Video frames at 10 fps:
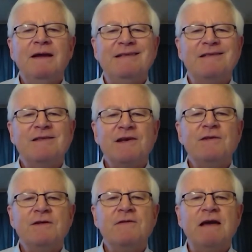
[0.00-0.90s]
and
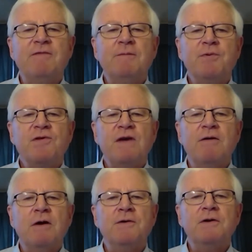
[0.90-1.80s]
67%
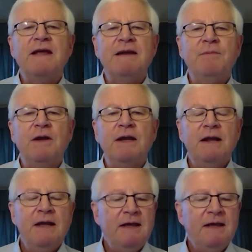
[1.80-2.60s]
are under 10 million.